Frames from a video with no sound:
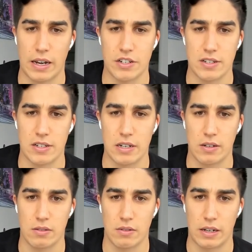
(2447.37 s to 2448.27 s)
agency?
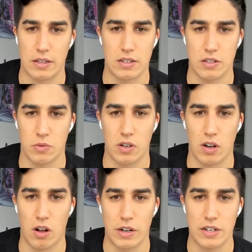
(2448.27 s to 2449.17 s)
Like, this is what
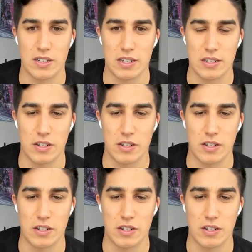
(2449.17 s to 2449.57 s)
all agencies